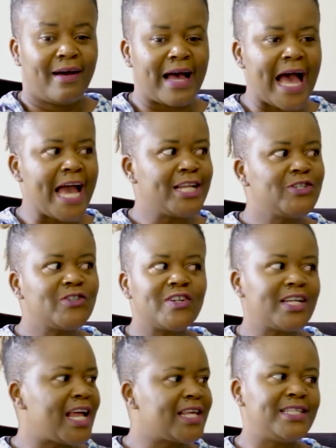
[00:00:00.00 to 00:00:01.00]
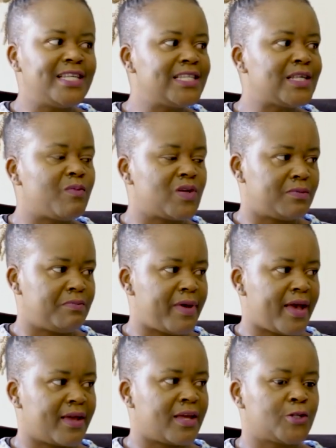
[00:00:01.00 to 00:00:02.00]
I do not like seeing someone's
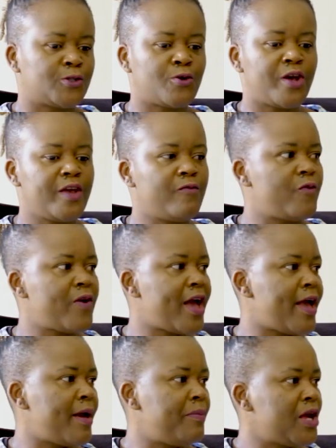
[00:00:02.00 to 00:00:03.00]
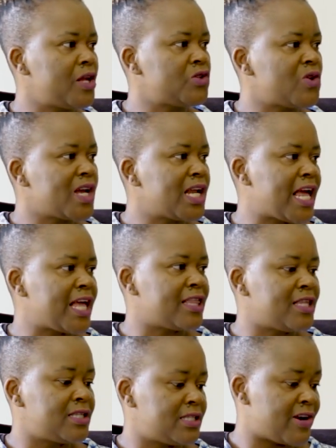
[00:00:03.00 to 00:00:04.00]
back. So if we are happy and talking like
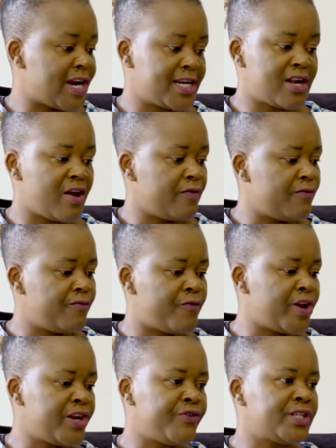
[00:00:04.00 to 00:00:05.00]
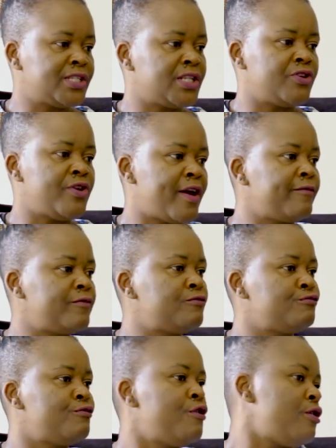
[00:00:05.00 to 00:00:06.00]
this, right now, if for any reason you have
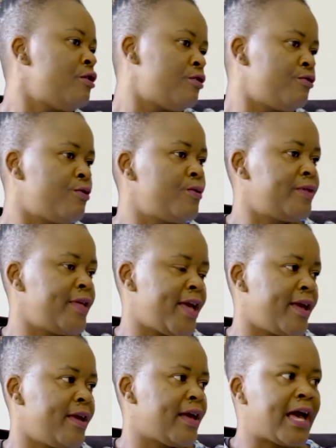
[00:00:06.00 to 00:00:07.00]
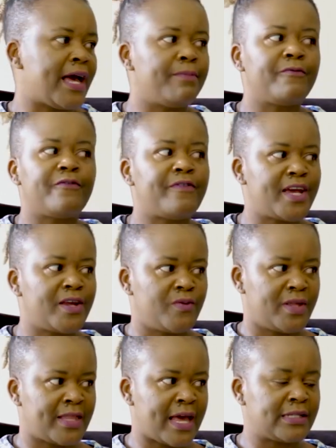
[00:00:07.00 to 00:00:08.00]
to go there, I'm fine
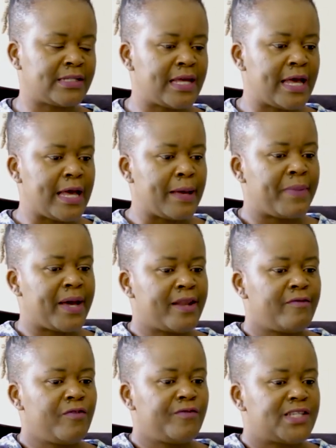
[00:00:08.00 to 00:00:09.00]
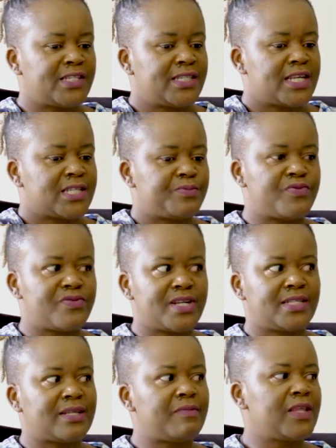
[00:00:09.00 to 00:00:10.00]
with that. But if you've just
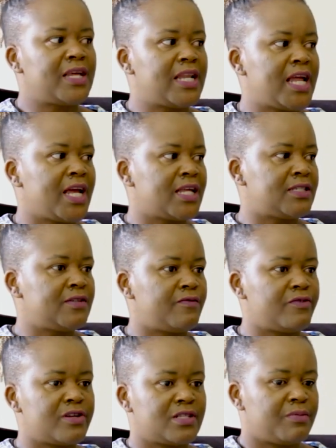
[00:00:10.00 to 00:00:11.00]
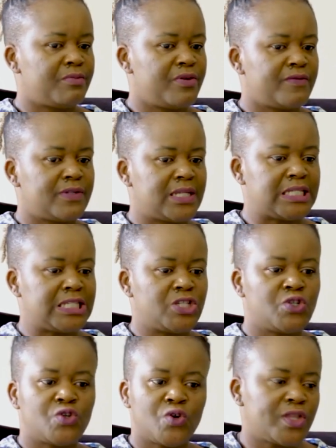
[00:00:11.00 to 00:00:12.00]
expressed something negative, for example, you've said,
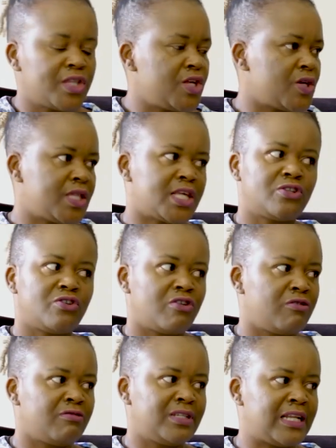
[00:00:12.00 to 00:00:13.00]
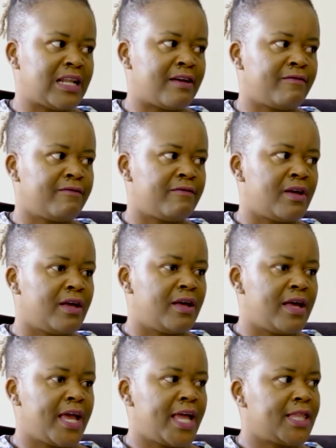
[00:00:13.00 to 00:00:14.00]
no, Thea, that's not good enough,
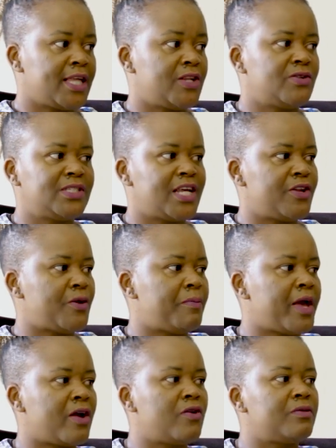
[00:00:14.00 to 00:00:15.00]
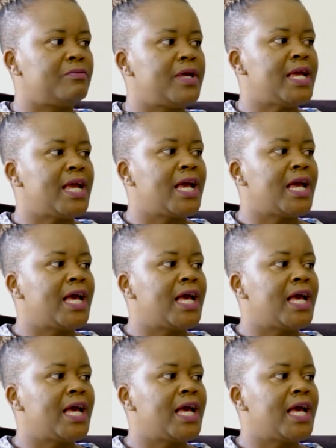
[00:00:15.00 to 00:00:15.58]
and then you turn your back on me,